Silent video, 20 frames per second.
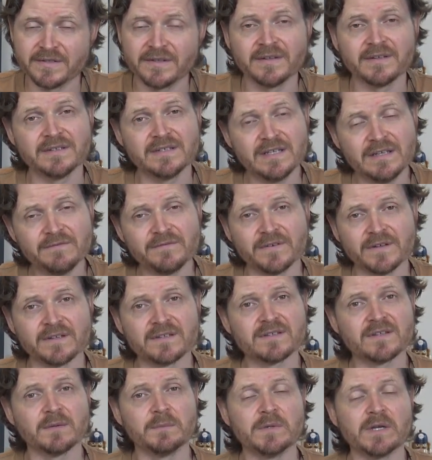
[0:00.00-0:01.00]
and the
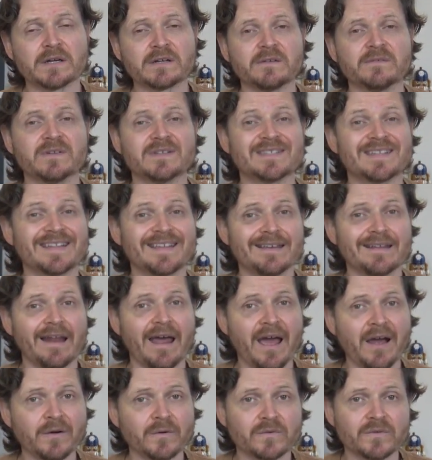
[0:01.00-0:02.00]
defense, the objective is to get
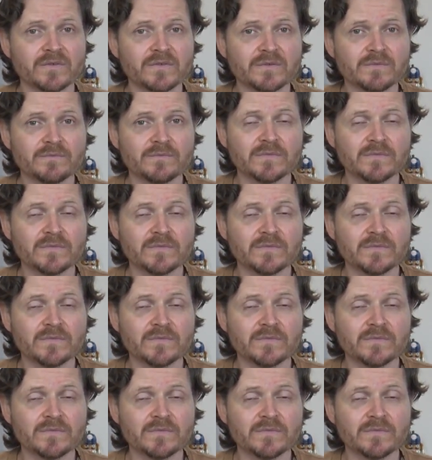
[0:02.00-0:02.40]
outs.